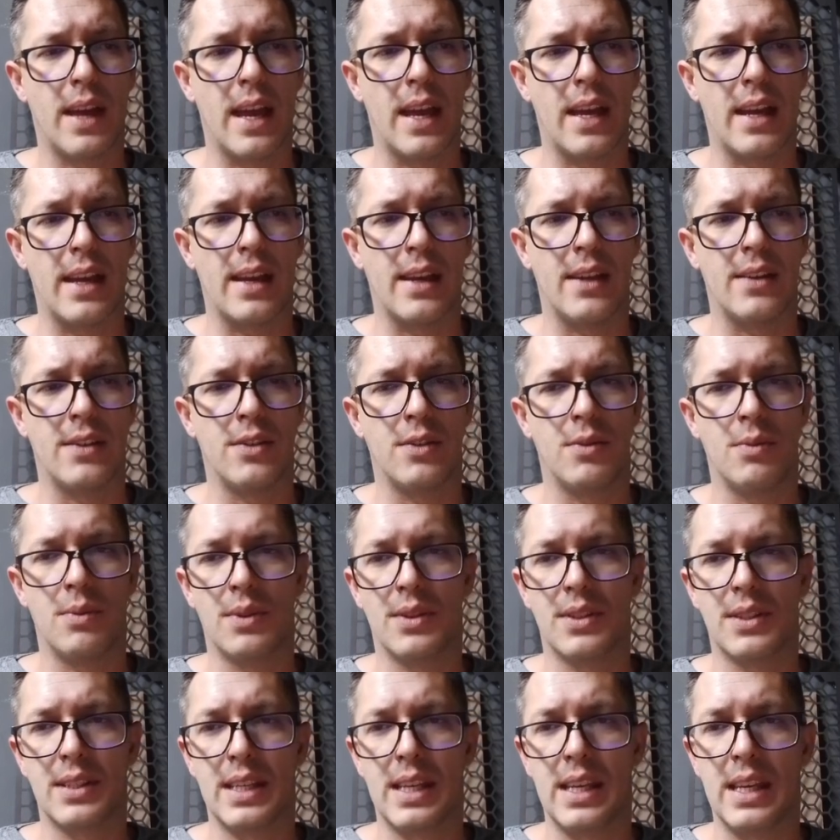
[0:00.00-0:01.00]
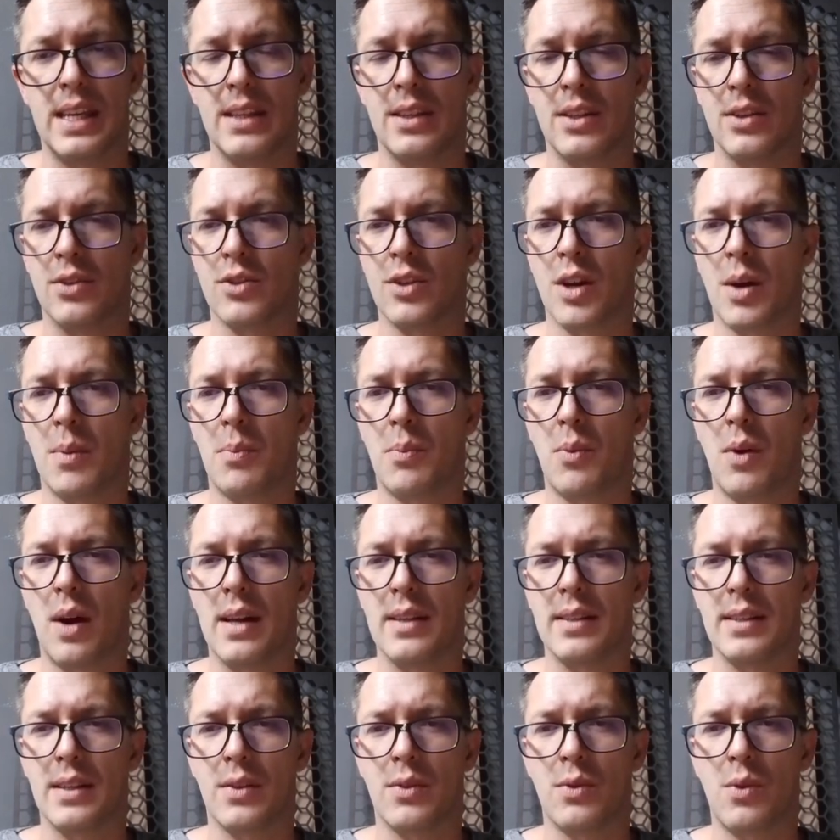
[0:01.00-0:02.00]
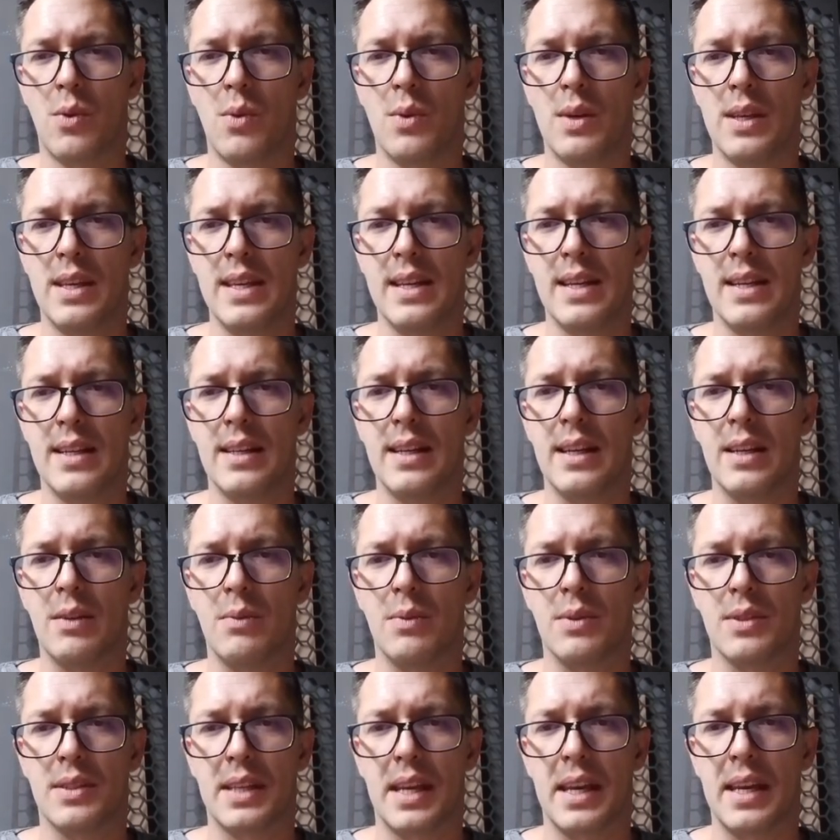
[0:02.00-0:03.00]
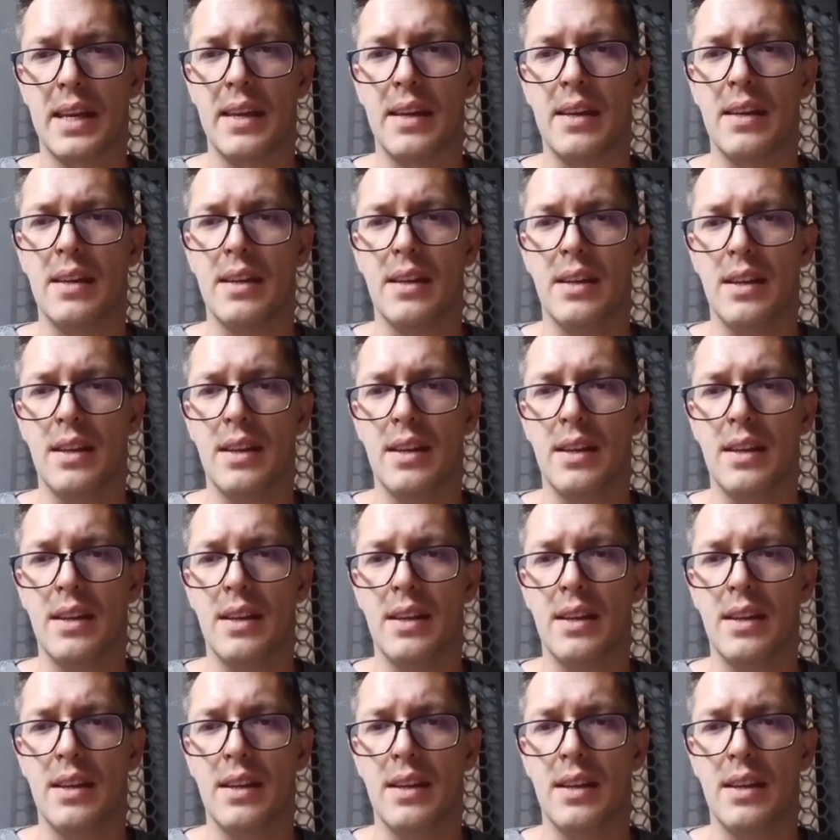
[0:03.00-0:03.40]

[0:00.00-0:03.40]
and you will see in the top right hand corner here, it will say